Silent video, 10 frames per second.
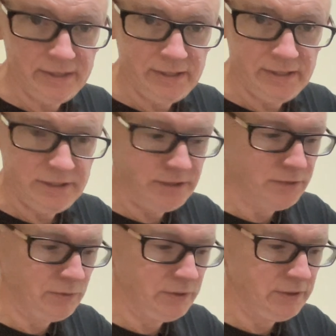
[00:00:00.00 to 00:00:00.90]
and
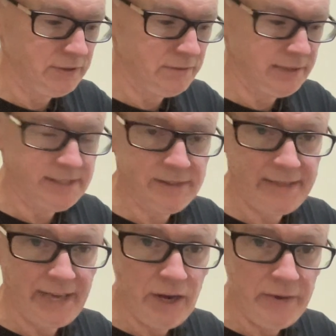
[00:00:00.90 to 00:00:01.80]
just want to get
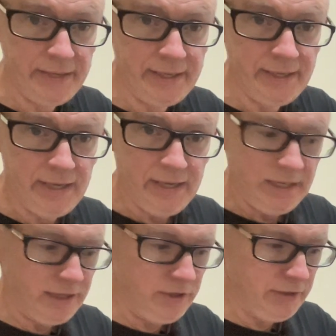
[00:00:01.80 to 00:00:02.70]
something going,
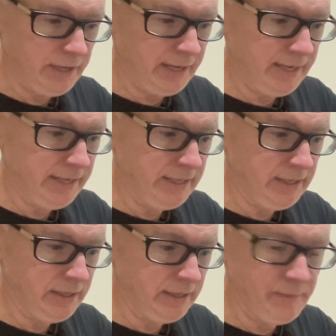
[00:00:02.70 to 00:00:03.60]
you
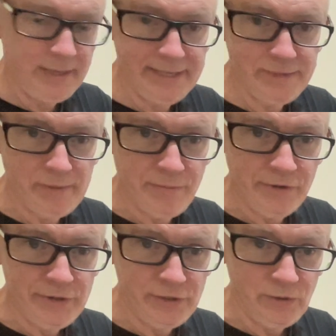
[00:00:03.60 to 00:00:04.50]
can be a little bit
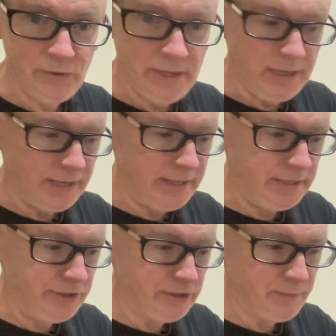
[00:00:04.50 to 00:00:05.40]
brutal
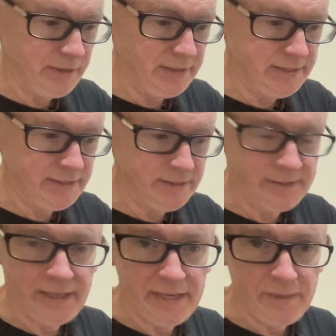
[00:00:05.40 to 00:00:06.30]
and use a pair of scissors
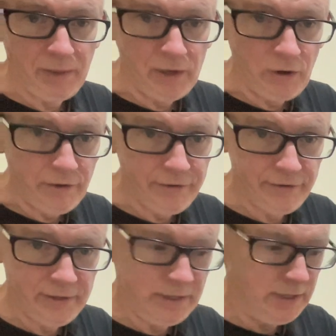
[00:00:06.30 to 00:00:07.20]
and cut the plug
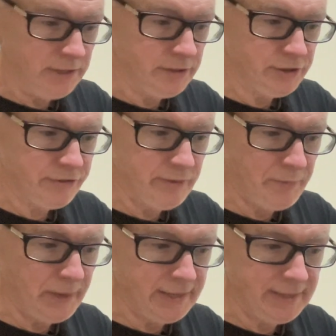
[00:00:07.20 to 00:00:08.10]
off. Just strip
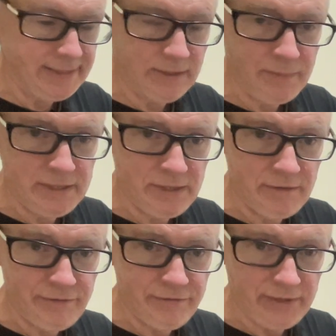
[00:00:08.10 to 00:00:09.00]
back a little bit
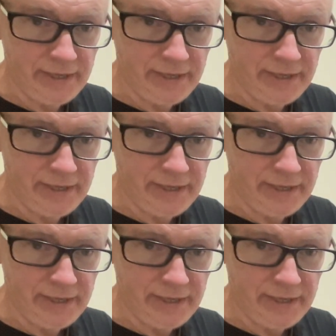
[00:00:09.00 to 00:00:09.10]
of